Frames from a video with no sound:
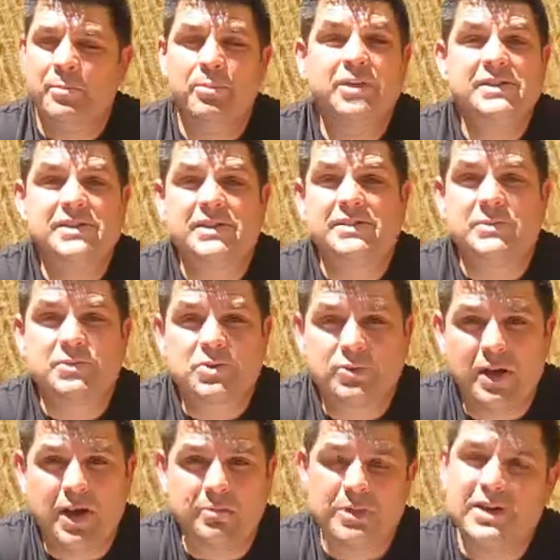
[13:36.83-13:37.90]
Please hit
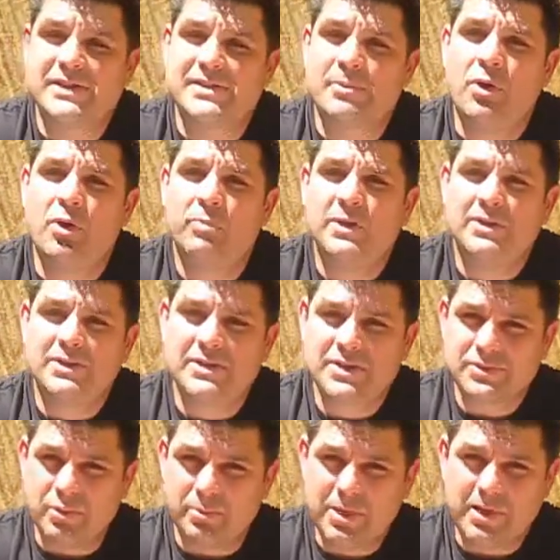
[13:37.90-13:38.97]
subscribe, because I'm hoping that
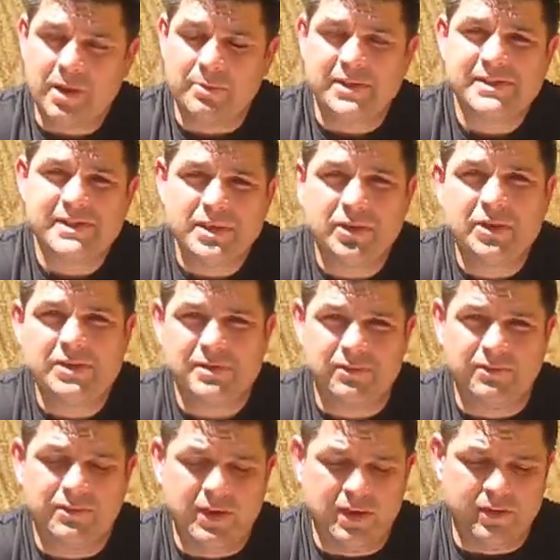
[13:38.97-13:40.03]
this will become a series
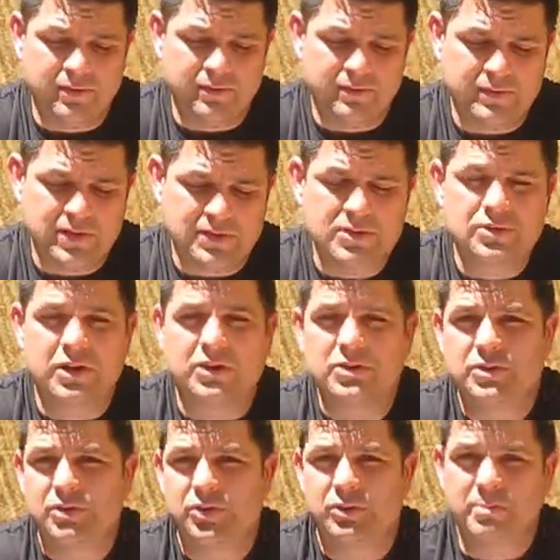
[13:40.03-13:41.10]
of
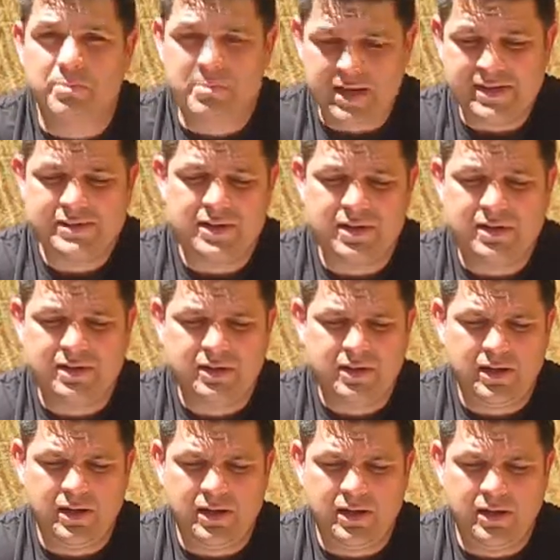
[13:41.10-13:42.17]
instructional and basic
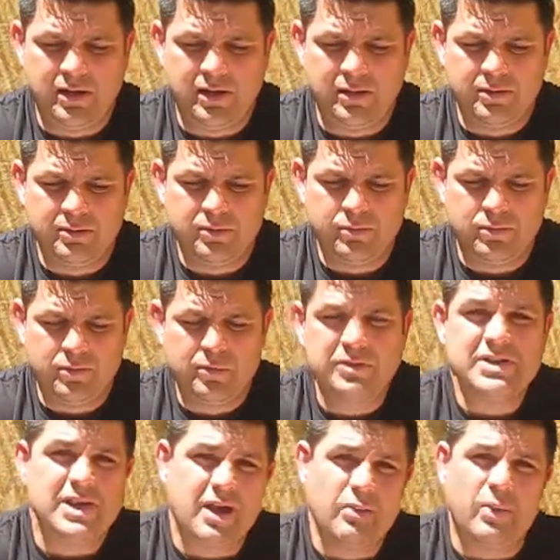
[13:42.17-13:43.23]

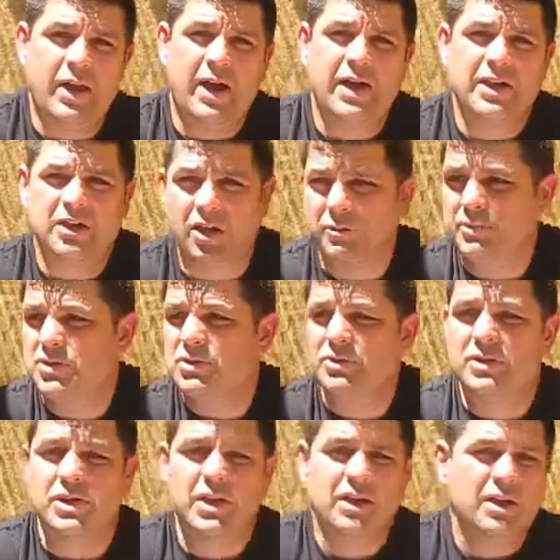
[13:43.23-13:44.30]
DIY,
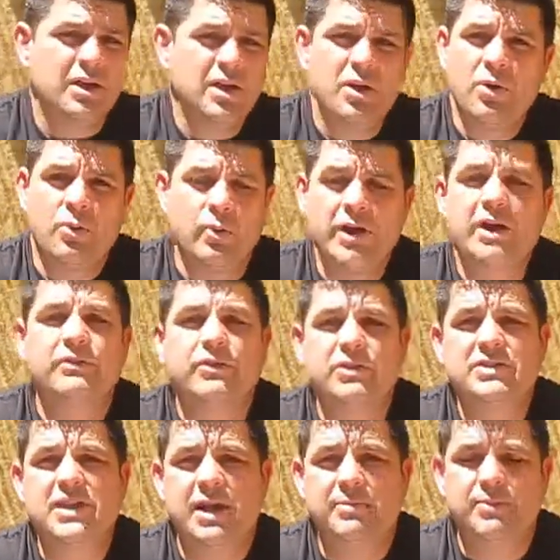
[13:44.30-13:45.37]
carpentry, whatever
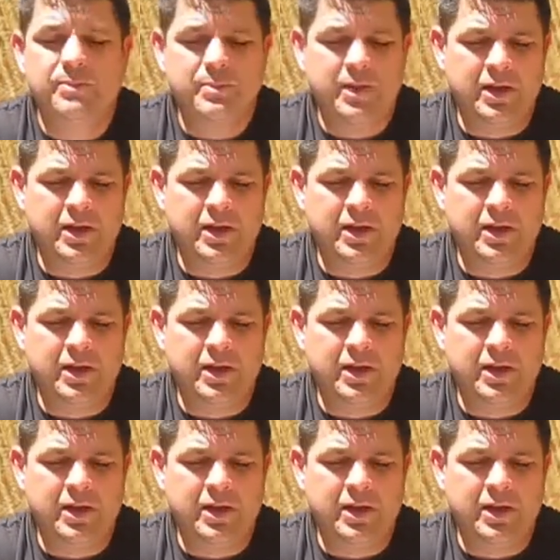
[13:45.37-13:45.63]
type